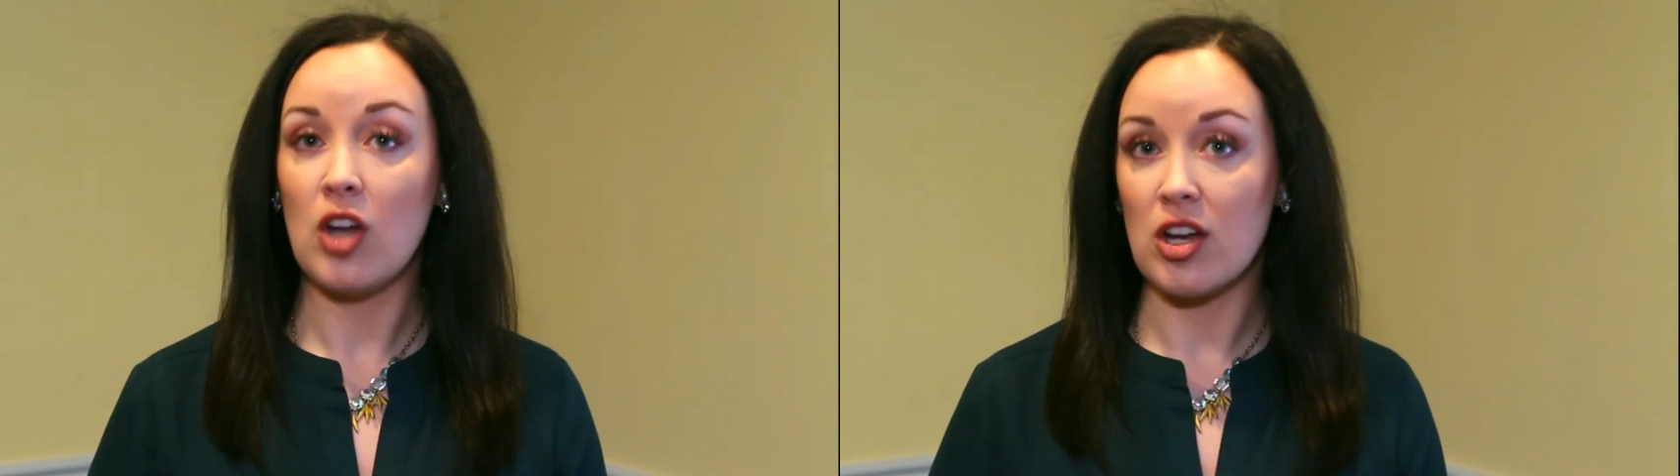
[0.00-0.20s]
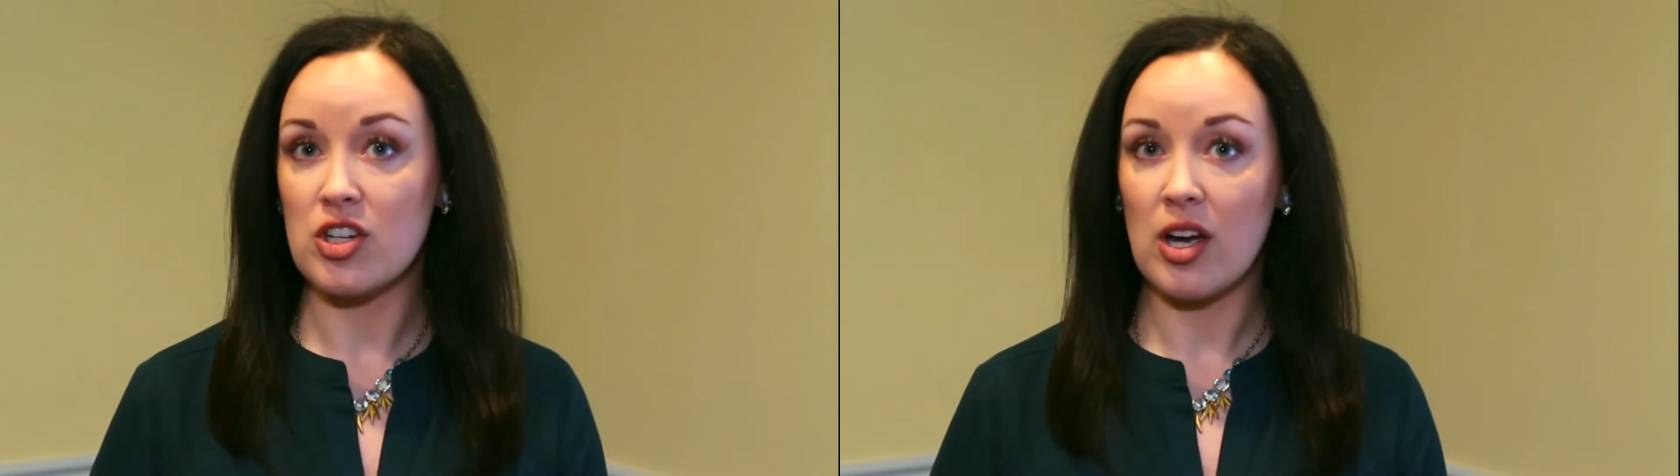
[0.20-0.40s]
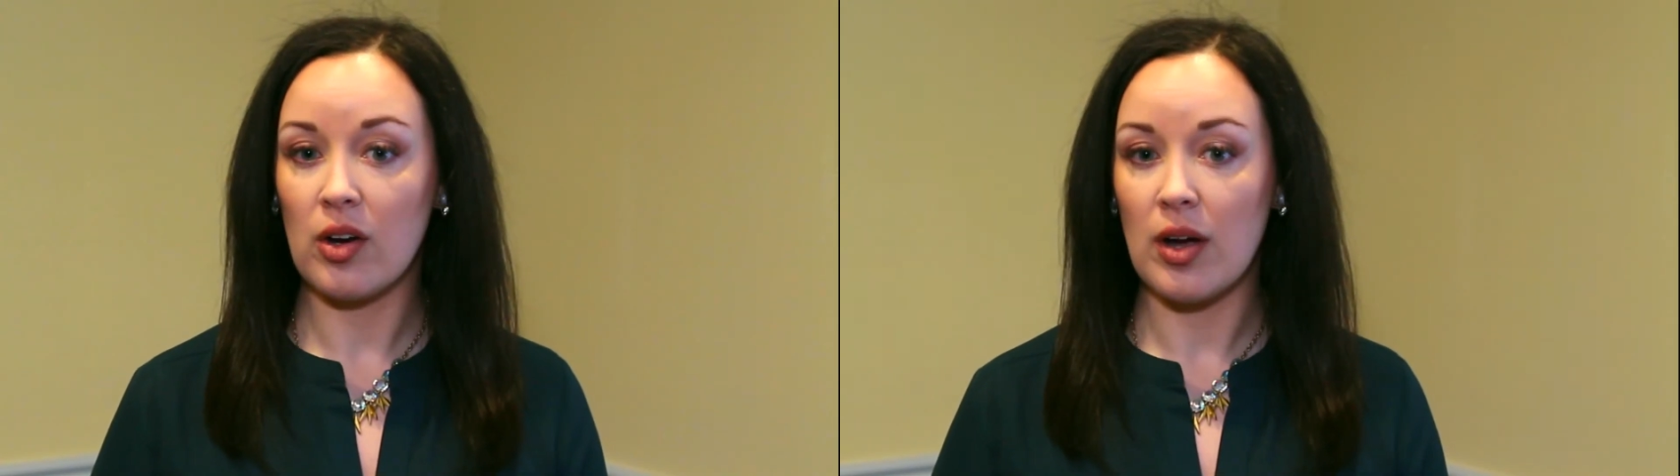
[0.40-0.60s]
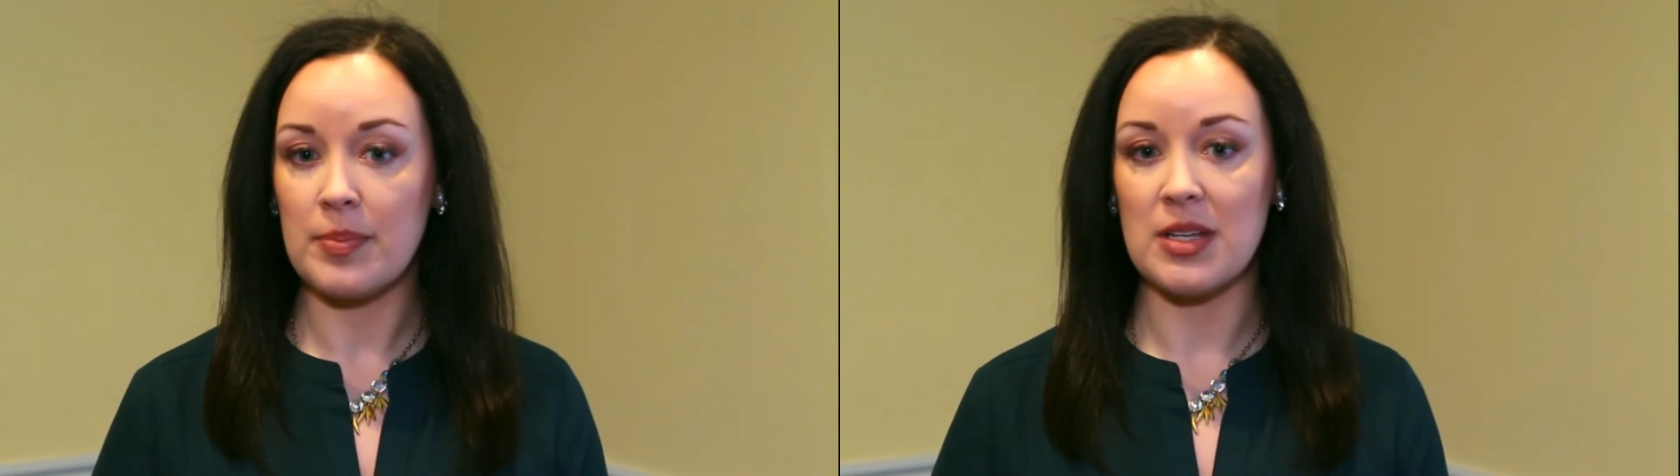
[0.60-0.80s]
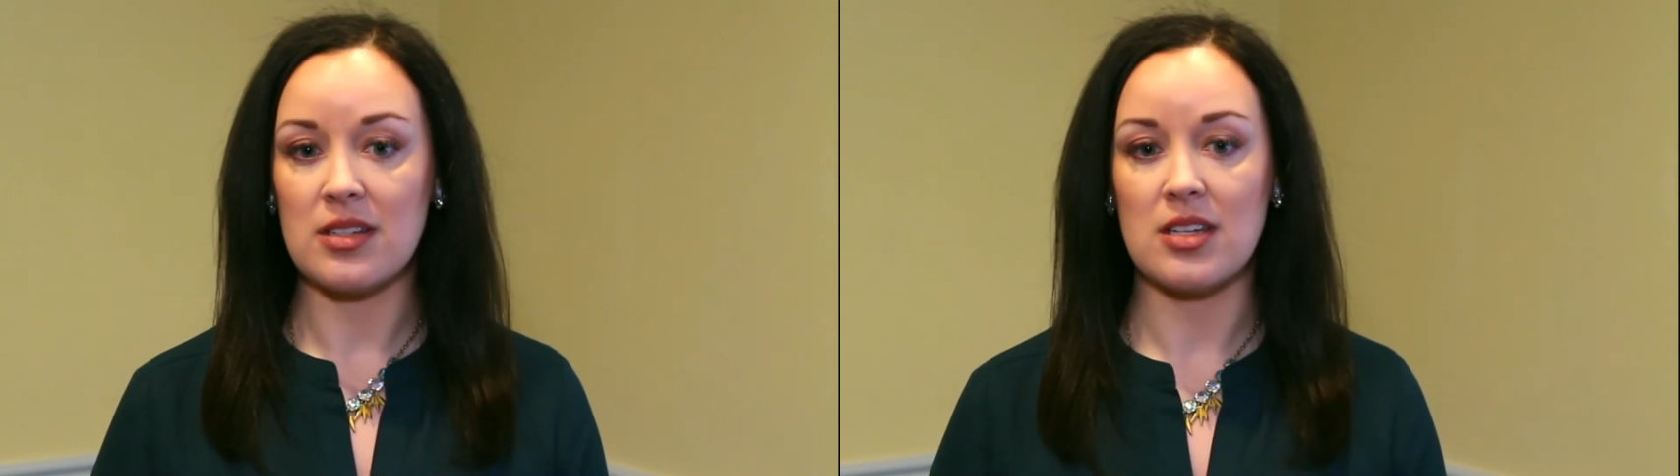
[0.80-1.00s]
nausea or
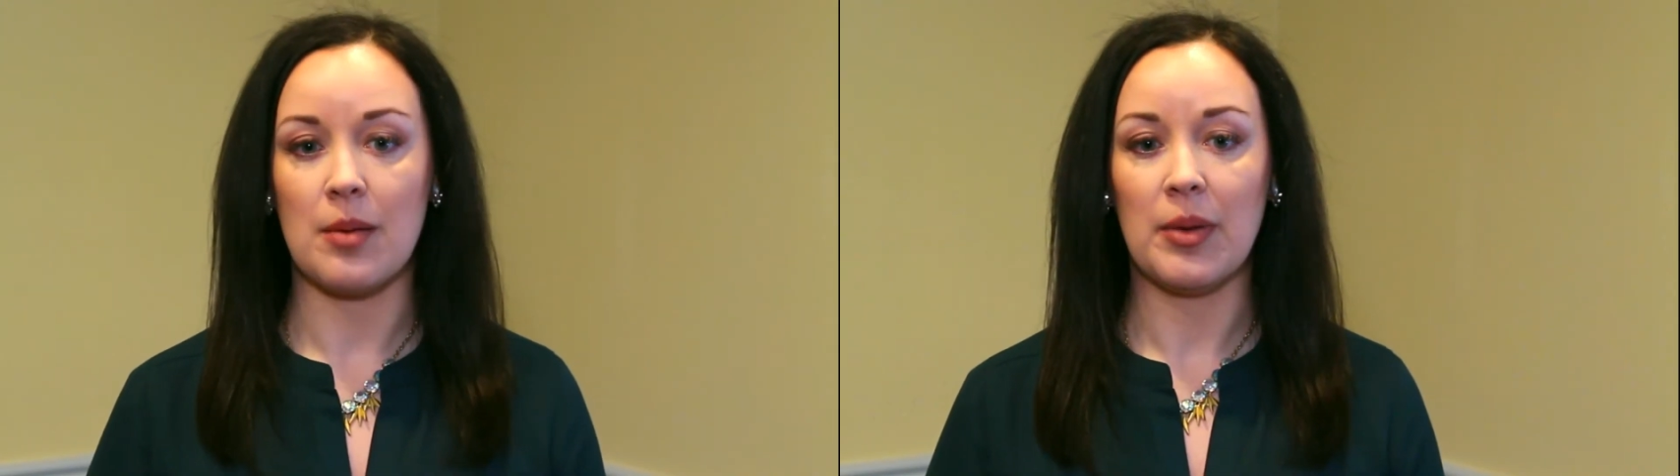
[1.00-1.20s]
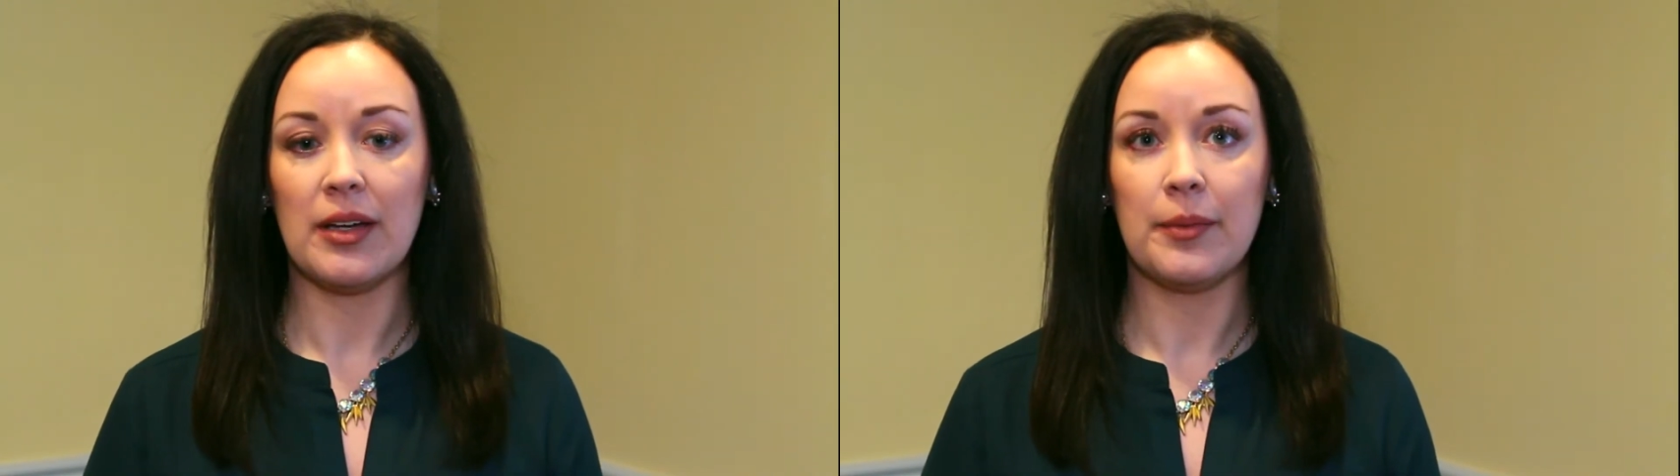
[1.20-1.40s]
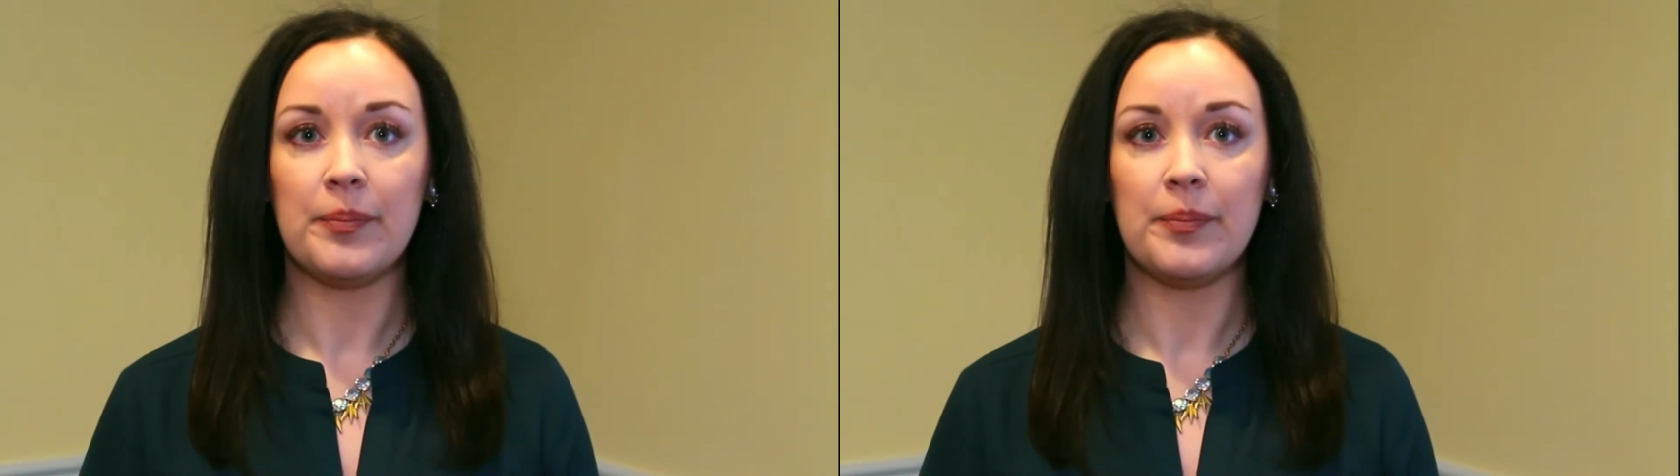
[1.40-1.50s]
upset stomach.